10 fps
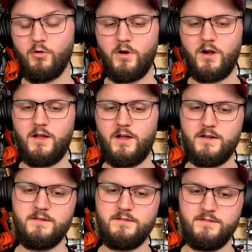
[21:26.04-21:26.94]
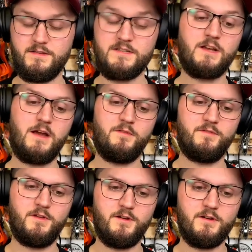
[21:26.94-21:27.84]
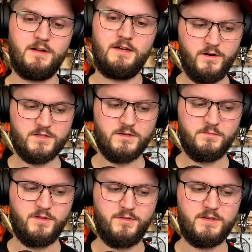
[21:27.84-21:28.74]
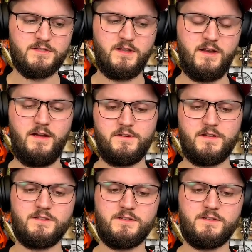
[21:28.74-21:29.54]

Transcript: for walleye this time of year, what are some of the things that they'd have to